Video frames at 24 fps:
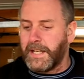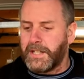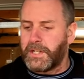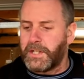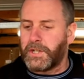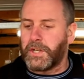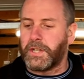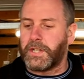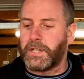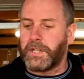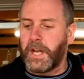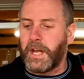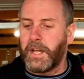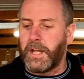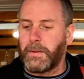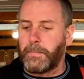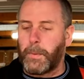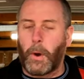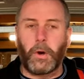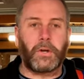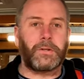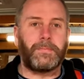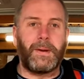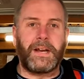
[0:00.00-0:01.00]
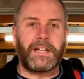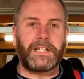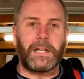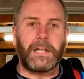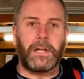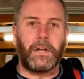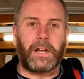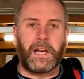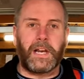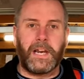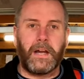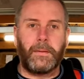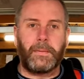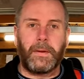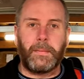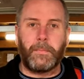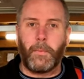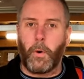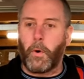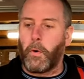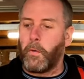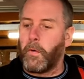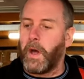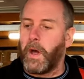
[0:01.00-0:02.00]
It's just the box makes it look a little bit
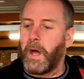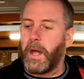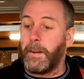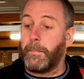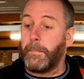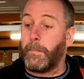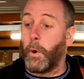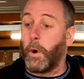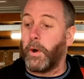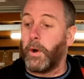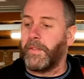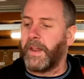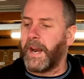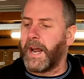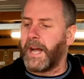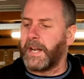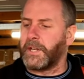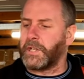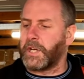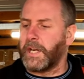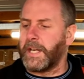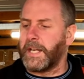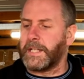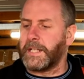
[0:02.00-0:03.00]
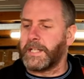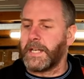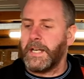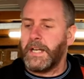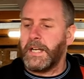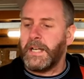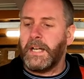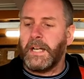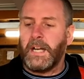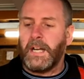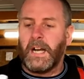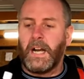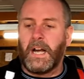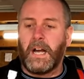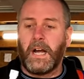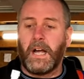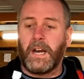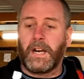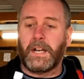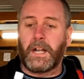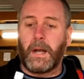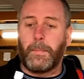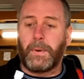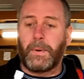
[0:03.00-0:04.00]
more important than it actually is,
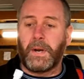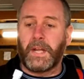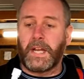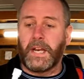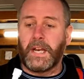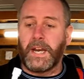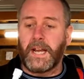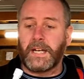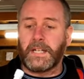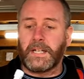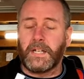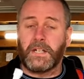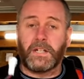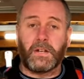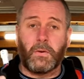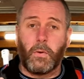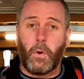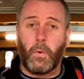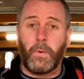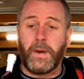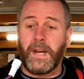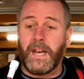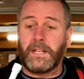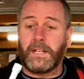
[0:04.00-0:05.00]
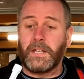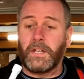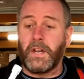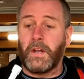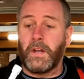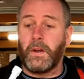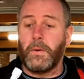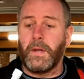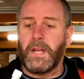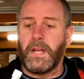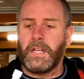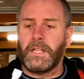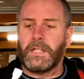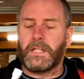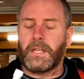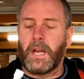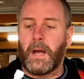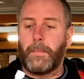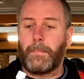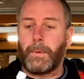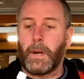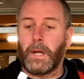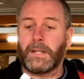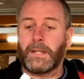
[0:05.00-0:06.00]
and a couple of connectors. So all we need to do is
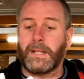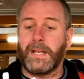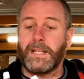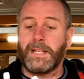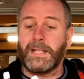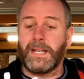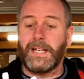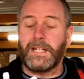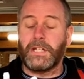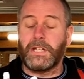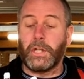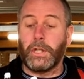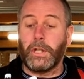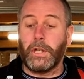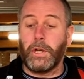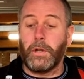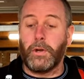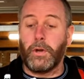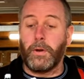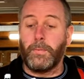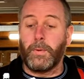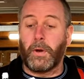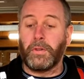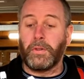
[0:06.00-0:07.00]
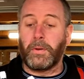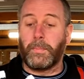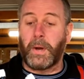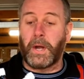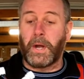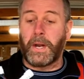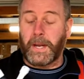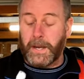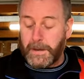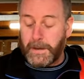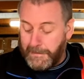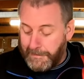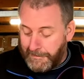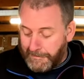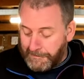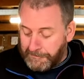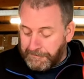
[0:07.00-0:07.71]
plug this into the loom on the bike.